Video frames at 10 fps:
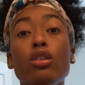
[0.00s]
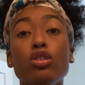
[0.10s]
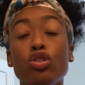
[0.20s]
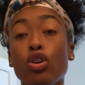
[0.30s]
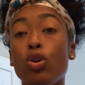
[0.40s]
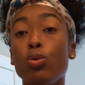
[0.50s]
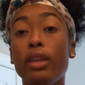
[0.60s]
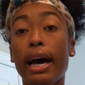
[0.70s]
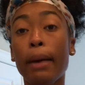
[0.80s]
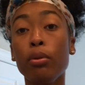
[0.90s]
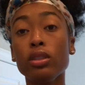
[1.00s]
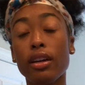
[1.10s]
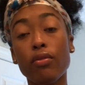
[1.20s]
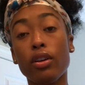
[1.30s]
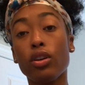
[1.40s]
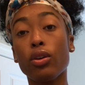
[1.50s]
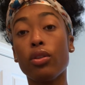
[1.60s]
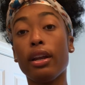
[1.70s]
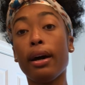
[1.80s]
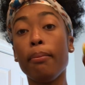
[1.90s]
So the apple cider vinegar
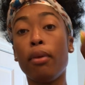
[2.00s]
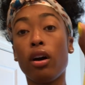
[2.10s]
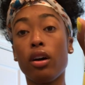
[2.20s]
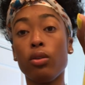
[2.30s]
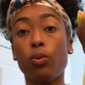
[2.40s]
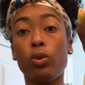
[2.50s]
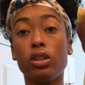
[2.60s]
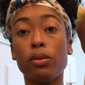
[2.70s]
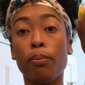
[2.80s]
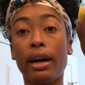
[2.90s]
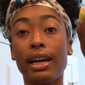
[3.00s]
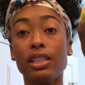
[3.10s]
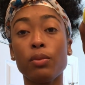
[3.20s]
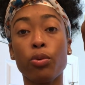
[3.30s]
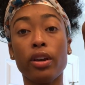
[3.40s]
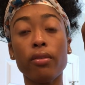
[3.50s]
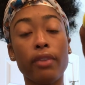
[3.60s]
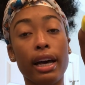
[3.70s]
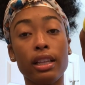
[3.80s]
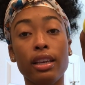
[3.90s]
that I bought was by Spring
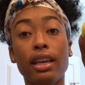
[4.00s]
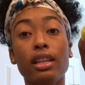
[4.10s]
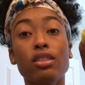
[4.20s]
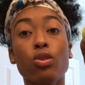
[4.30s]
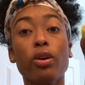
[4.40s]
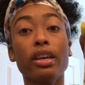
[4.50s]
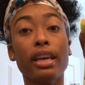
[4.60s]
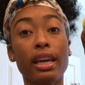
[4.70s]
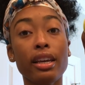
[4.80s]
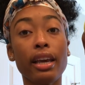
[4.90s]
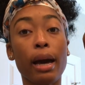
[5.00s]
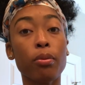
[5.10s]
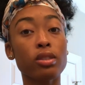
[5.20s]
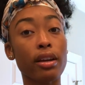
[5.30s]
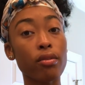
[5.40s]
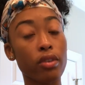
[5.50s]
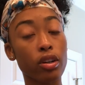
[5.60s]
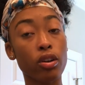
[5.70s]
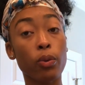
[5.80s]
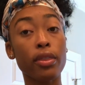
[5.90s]
Valley, and it's an organic apple cider
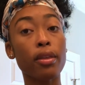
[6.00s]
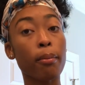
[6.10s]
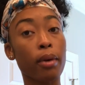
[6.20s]
vinegar with the